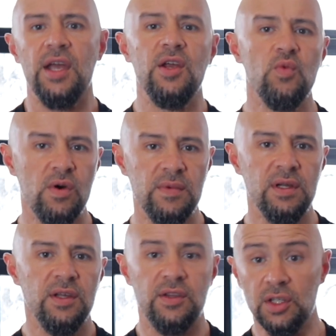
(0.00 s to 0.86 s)
In
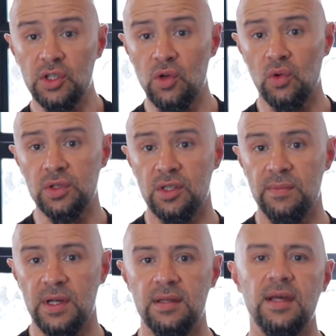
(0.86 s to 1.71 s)
women, this could also
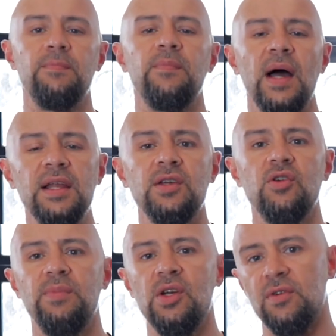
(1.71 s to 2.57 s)
mean that pain
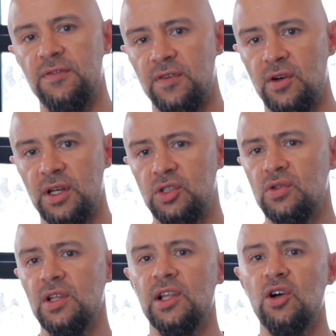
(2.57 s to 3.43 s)
could be referring
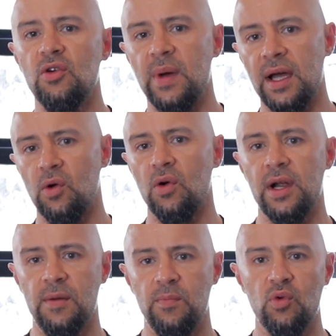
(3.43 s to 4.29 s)
to the lower back
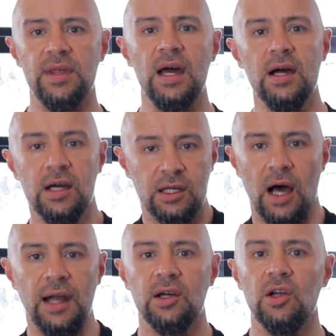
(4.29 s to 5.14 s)
or hip with
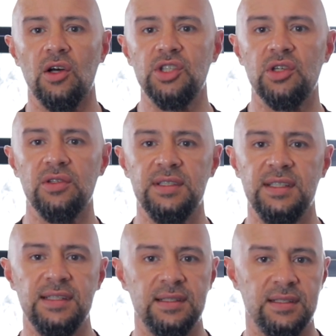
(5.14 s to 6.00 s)
gynecological
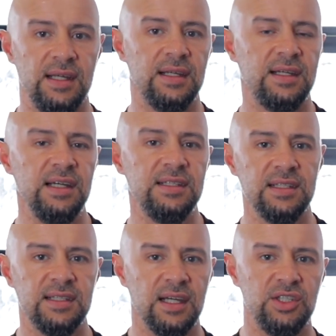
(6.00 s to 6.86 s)
diseases in
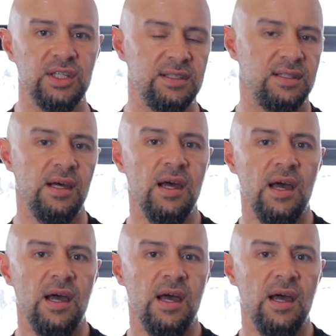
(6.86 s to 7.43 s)
cases such as